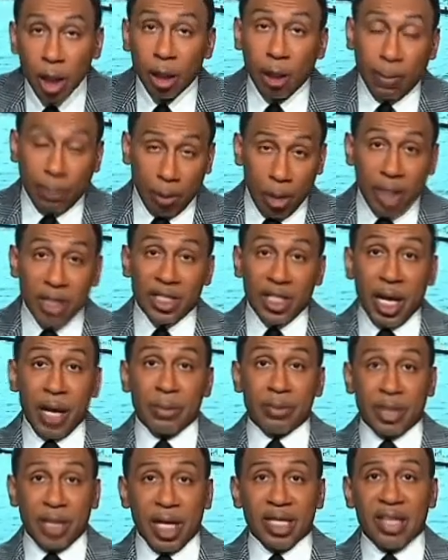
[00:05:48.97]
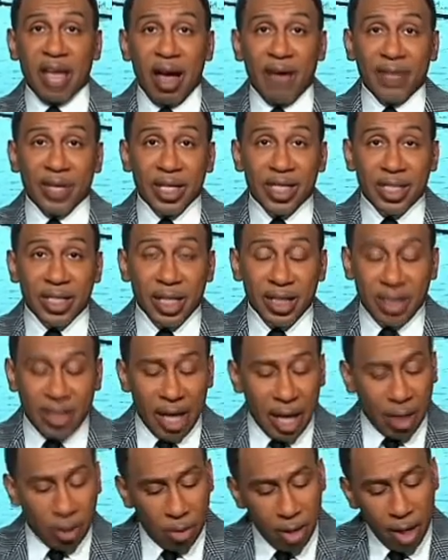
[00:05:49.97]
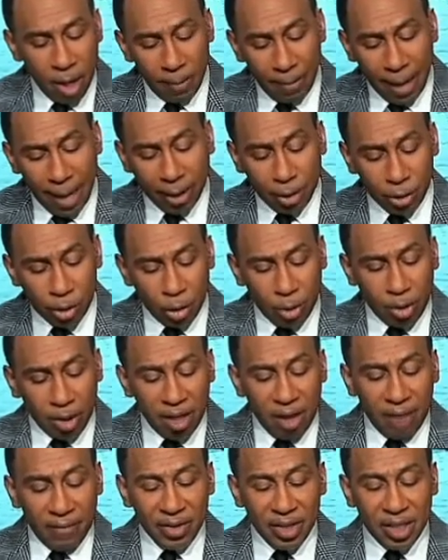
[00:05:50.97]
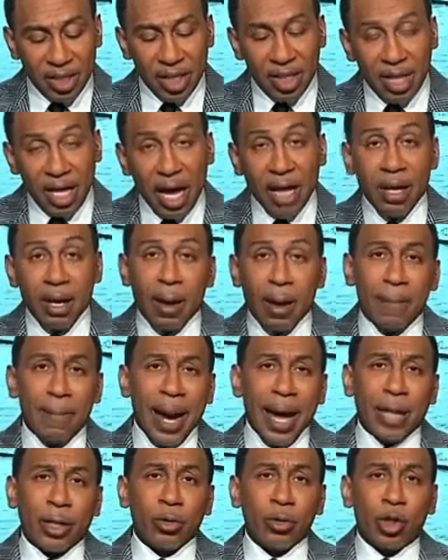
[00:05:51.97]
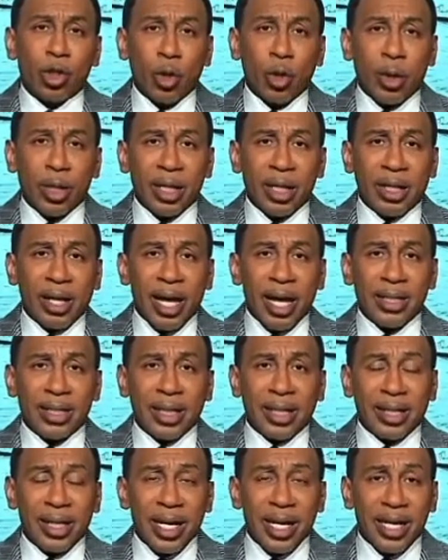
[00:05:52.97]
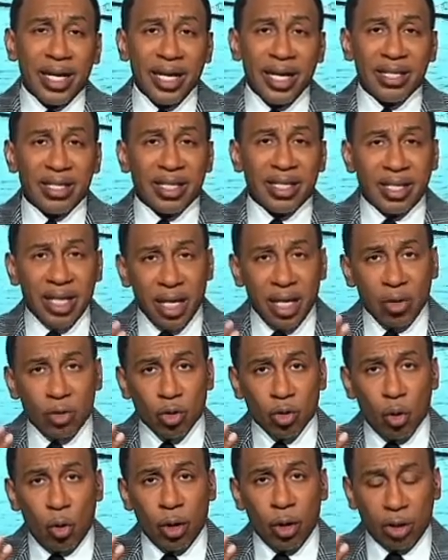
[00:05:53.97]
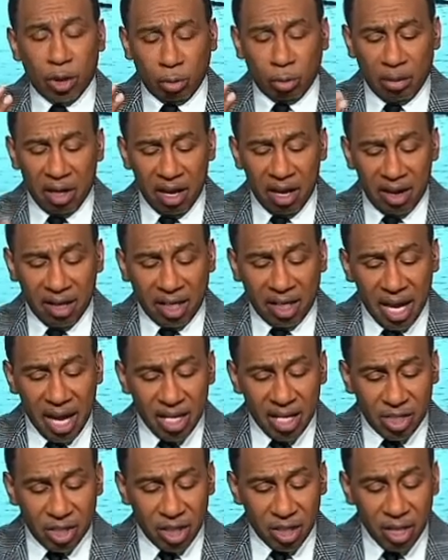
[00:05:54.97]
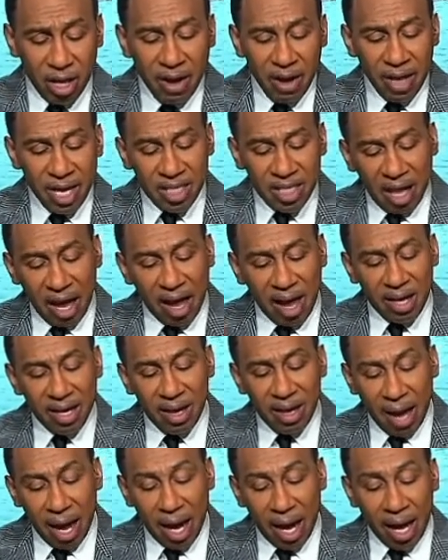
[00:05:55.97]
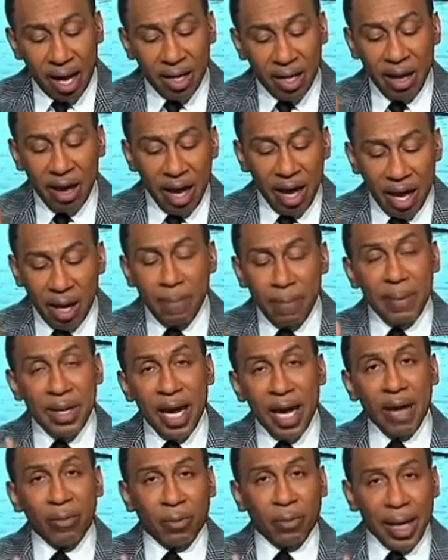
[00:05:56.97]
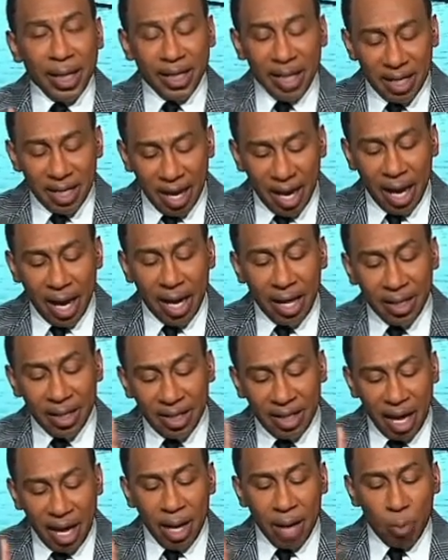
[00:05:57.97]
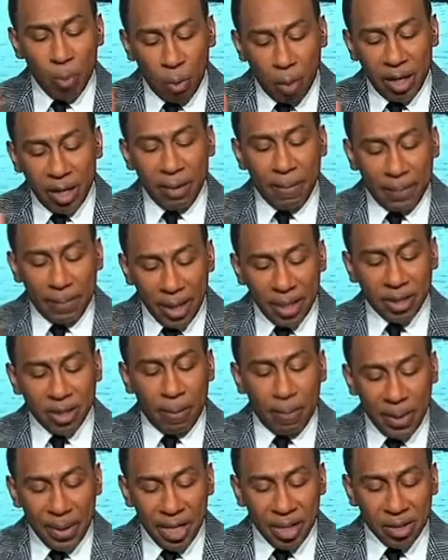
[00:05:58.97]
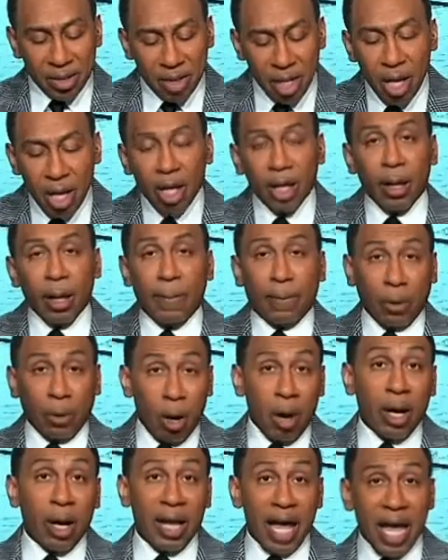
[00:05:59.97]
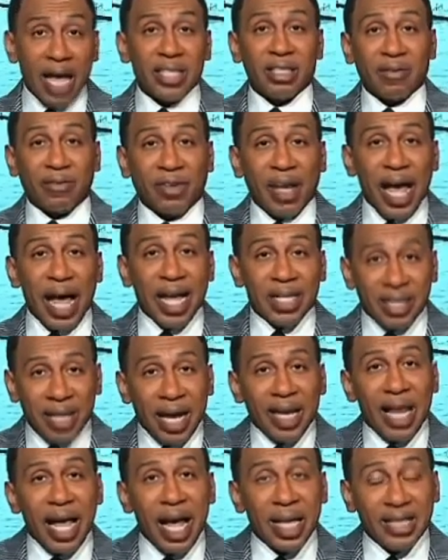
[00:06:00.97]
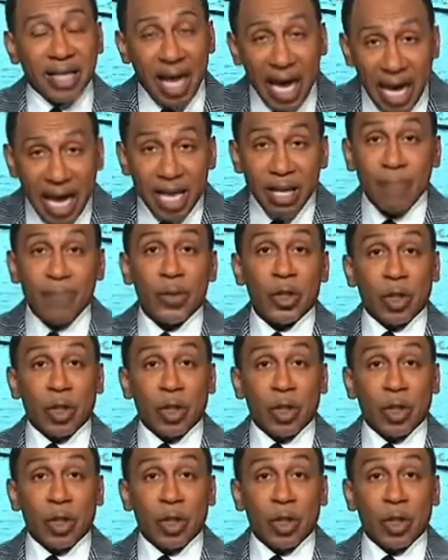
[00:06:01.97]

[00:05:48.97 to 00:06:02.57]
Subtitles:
LeBron James does have an assist title. Michael Jordan never did that. Michael Jordan led the league in steals on 3 occasions. He's had 9 NBA record, 9 game-winning buzzer beaters. LeBron, as of last night, has 8.